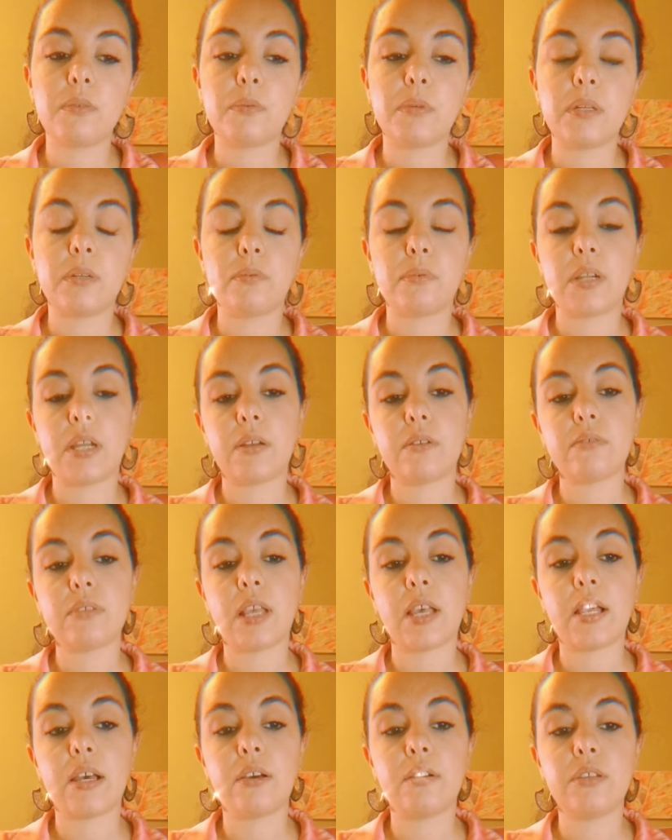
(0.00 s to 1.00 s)
around
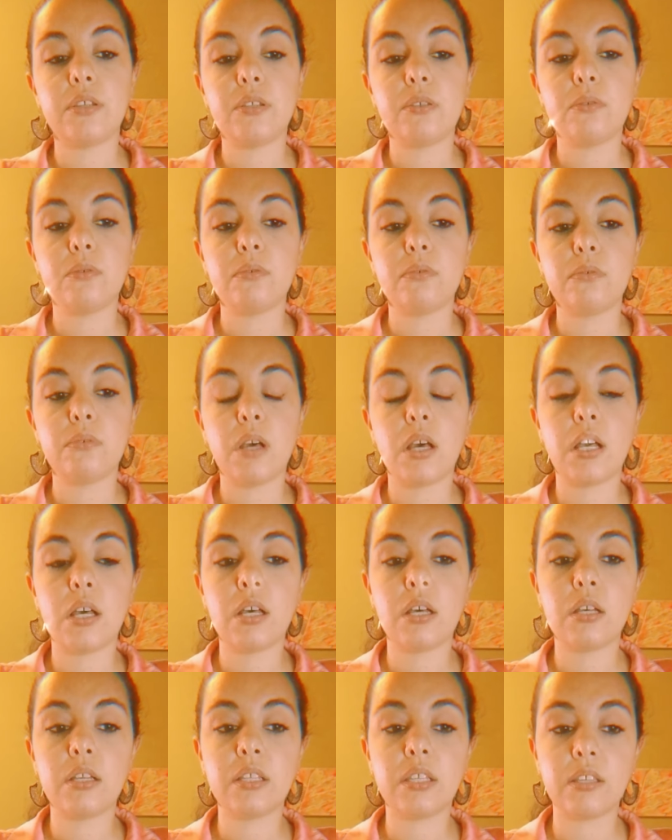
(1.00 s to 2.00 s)
how you
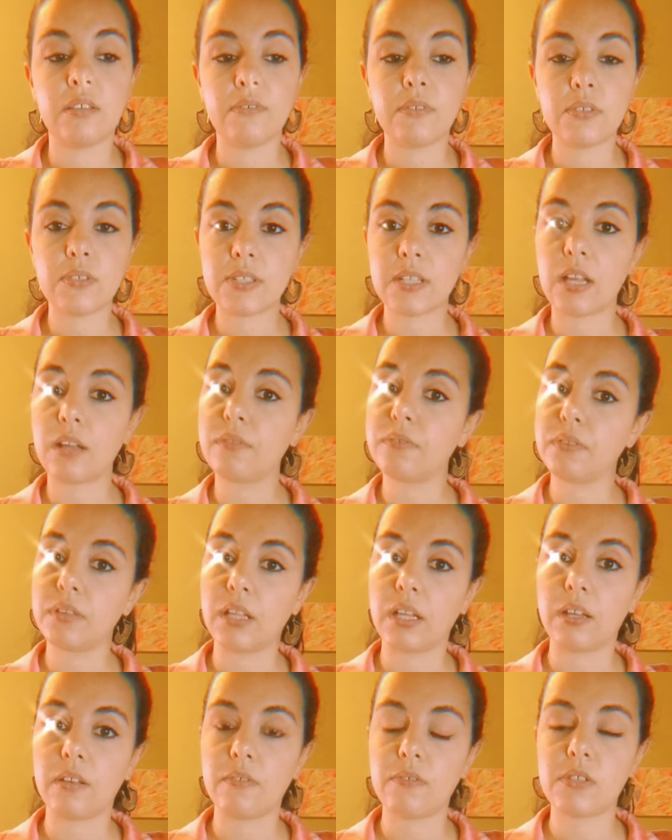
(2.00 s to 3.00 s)
give yourself
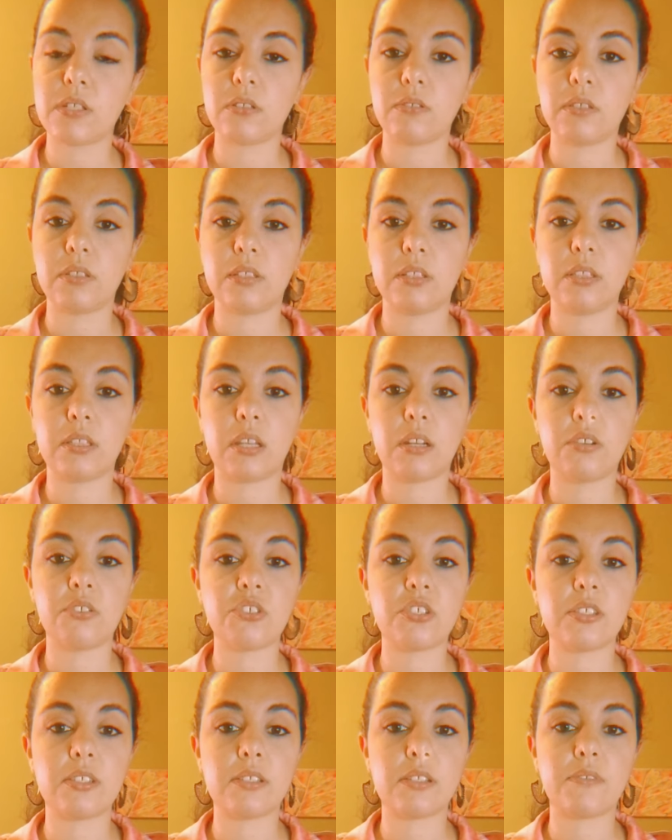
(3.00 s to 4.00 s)
love, so in the
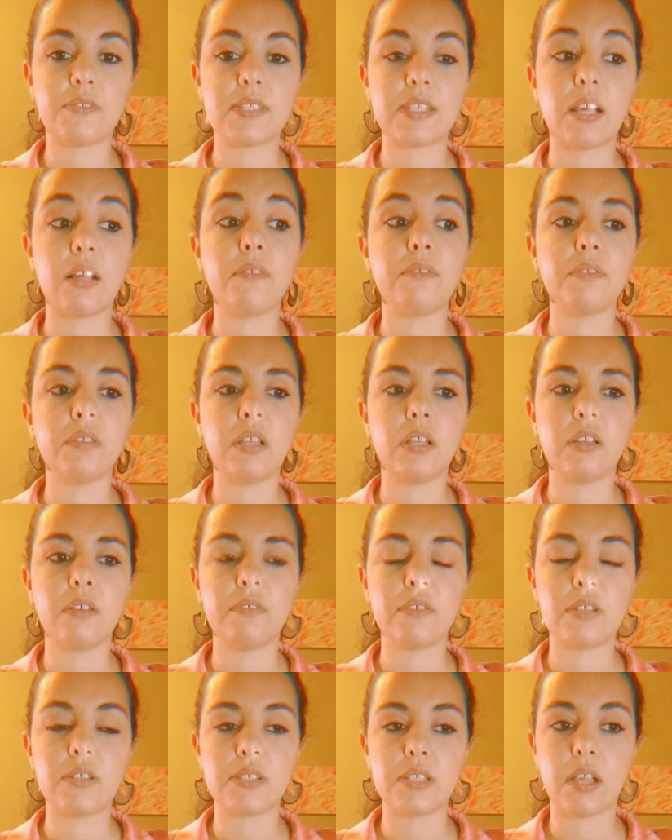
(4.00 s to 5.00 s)
energies of
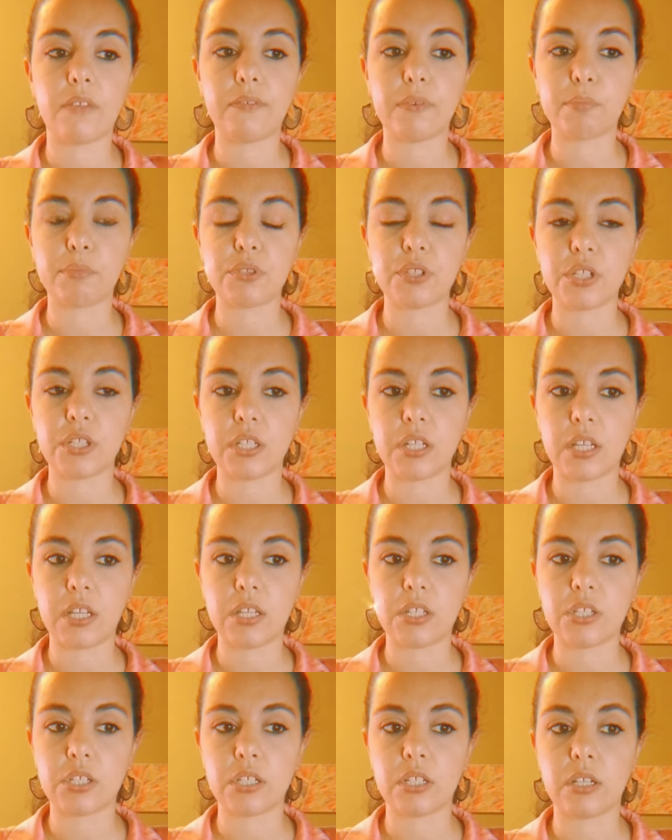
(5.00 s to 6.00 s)
self-love and
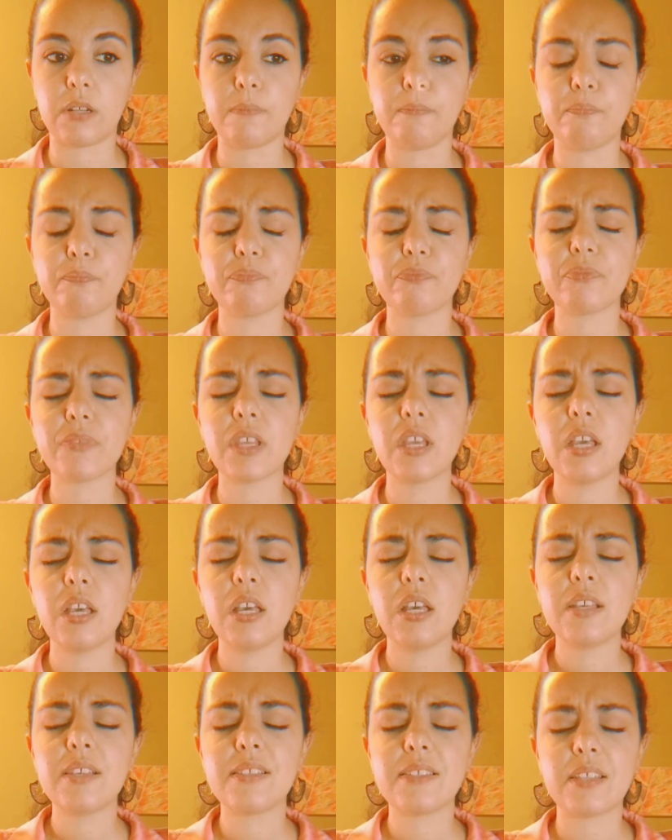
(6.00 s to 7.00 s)
self-appreciation,
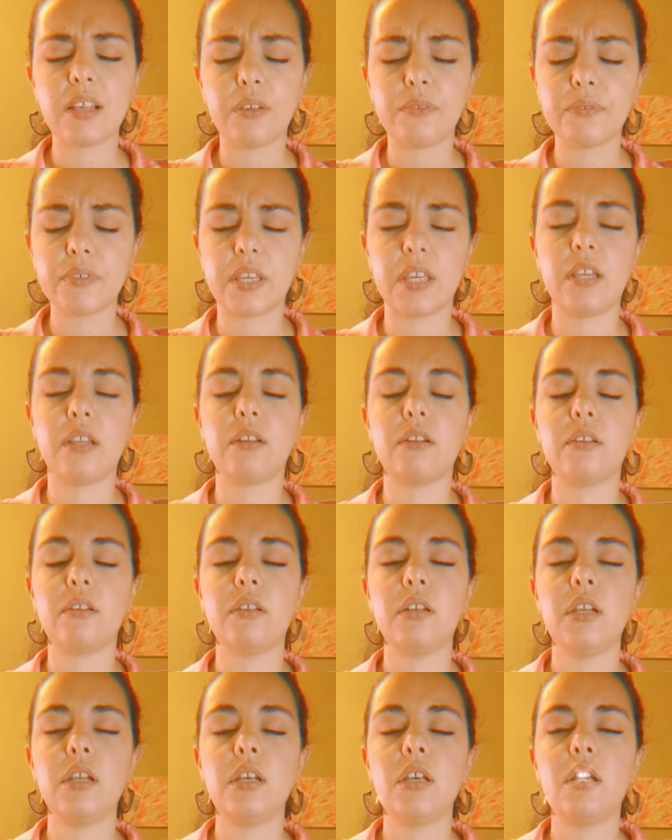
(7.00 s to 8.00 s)

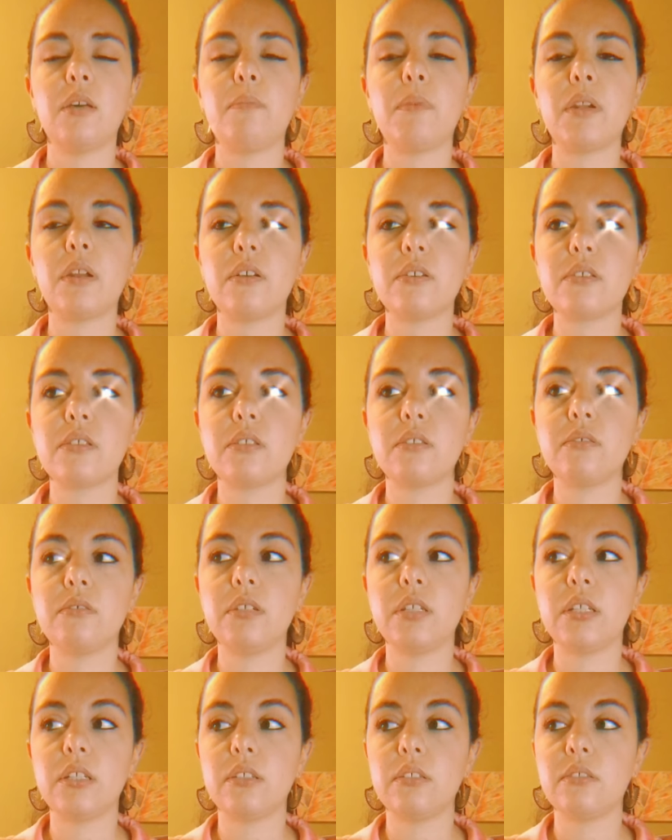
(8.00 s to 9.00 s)
self-care, but also
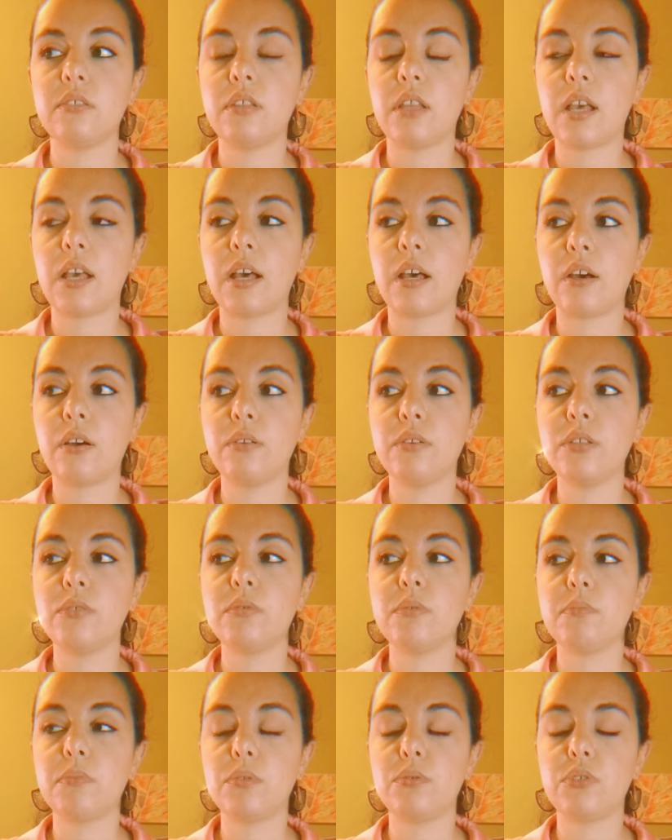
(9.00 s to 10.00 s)
in how you
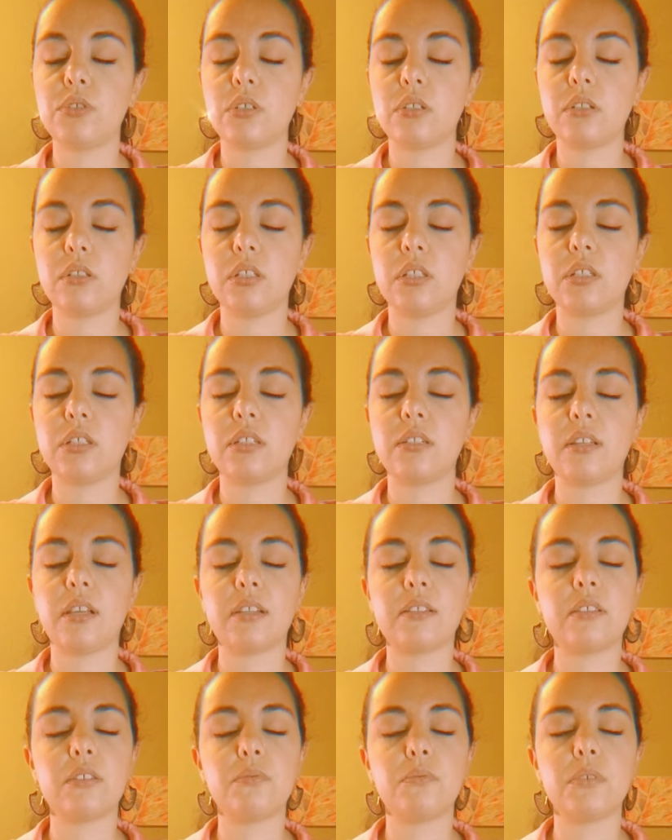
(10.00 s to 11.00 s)
emotionally
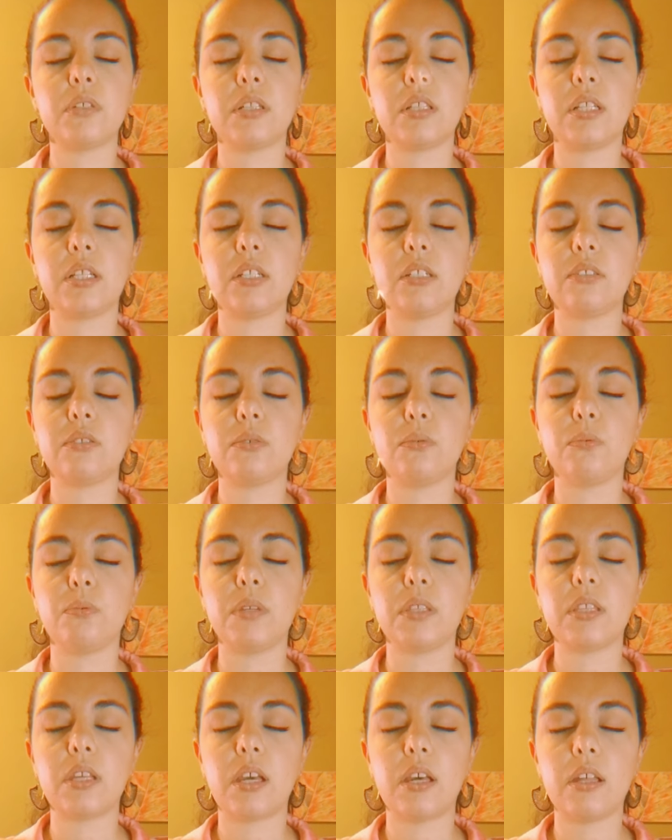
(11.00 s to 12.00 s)
connect and relate with